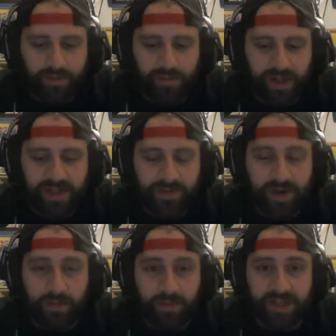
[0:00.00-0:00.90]
It's
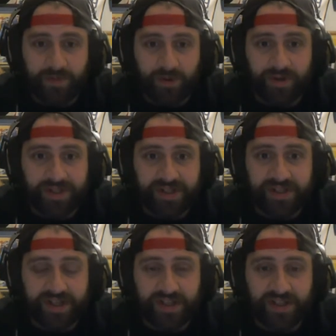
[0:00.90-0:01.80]
been abysmal, to
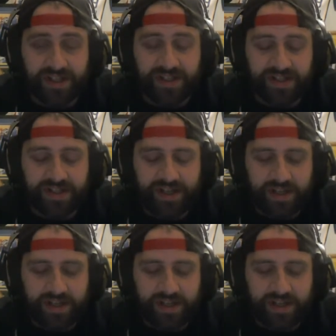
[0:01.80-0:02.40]
say the least.